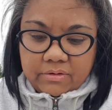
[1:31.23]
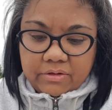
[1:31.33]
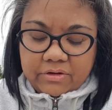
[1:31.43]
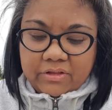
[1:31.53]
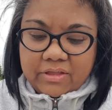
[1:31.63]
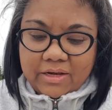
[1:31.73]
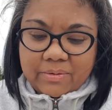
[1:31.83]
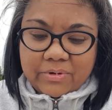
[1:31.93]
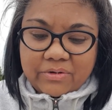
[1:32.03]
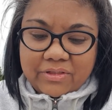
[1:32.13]
The good thing
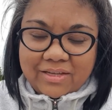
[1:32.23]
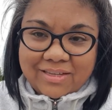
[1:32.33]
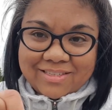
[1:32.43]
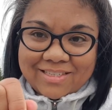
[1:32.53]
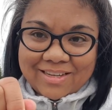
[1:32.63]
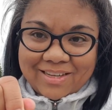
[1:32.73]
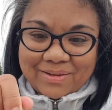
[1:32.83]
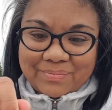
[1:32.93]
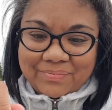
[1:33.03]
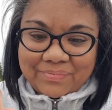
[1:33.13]
about these
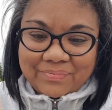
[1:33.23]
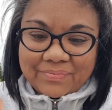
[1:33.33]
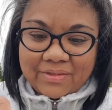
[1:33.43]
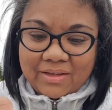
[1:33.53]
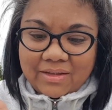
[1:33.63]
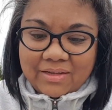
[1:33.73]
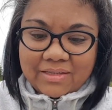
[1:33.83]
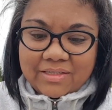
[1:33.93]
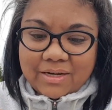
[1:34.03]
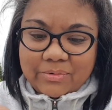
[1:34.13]

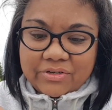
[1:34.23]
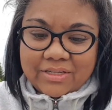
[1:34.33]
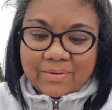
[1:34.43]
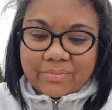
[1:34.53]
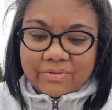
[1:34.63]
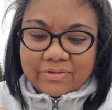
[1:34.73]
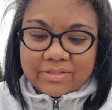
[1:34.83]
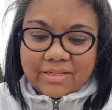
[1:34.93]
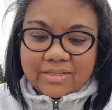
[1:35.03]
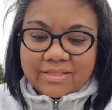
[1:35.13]
dabber
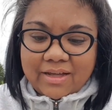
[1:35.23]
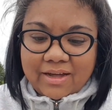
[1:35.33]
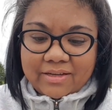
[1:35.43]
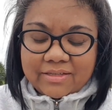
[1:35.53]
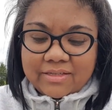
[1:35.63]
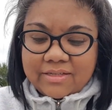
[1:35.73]
samples is that